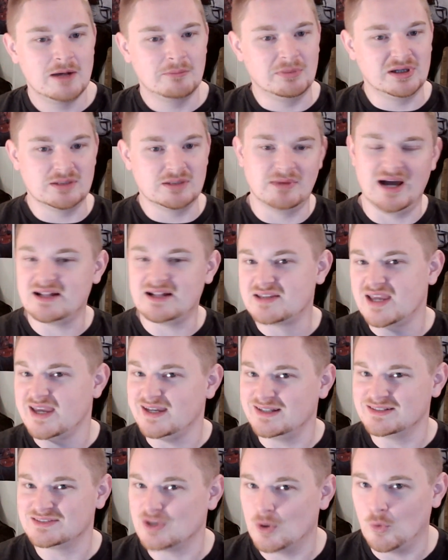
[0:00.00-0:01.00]
but it might
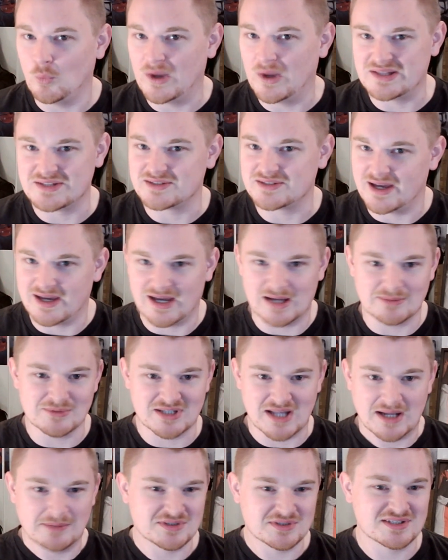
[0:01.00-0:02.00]
take until Wednesday.
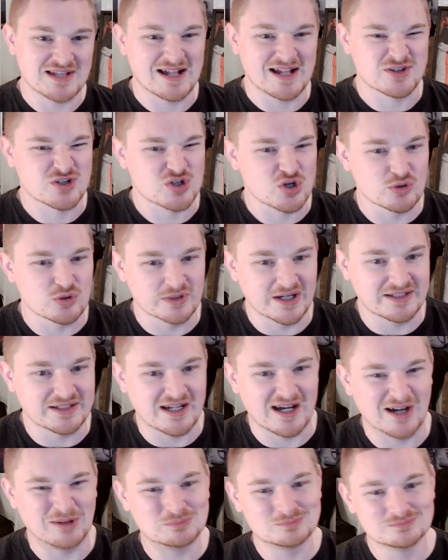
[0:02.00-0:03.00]
I'm just not sure right
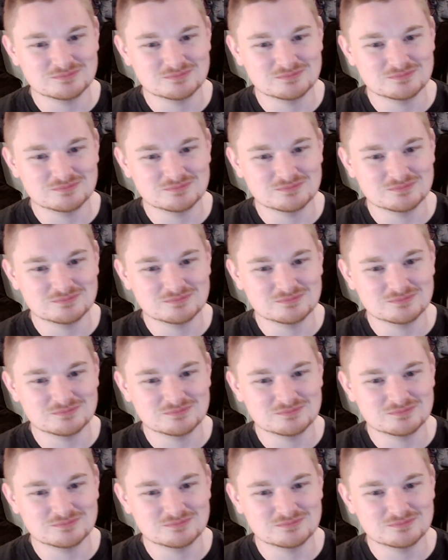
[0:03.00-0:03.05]
now.